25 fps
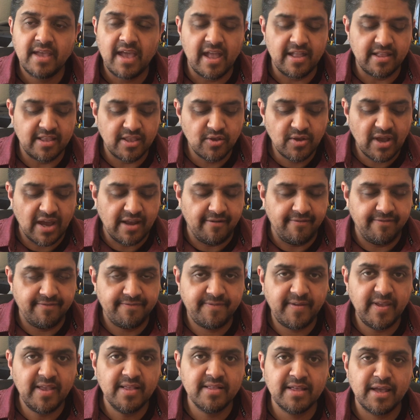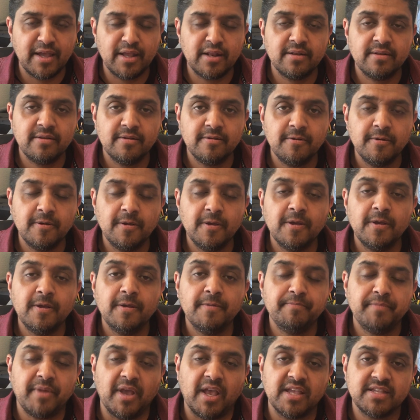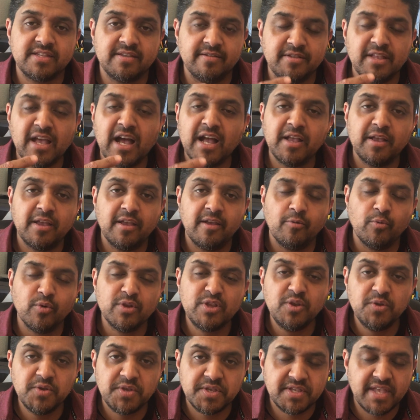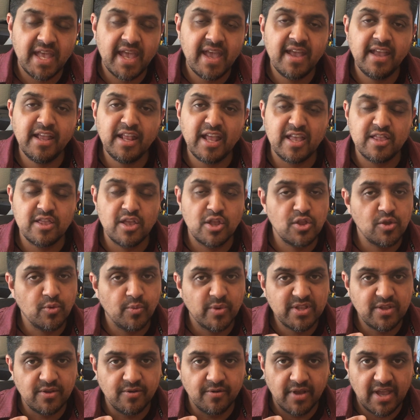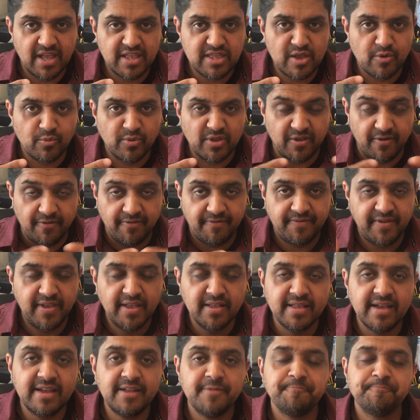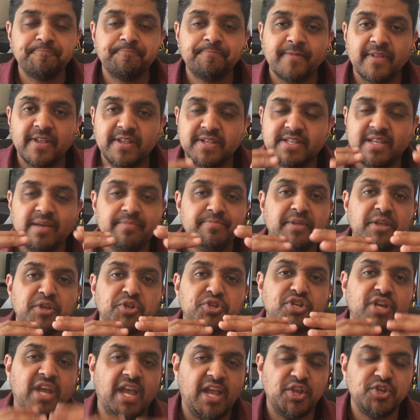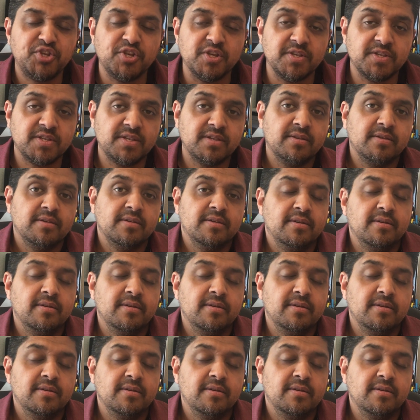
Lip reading: And you got to feel it. Because if not, when you say it and then when you feel it, something changes.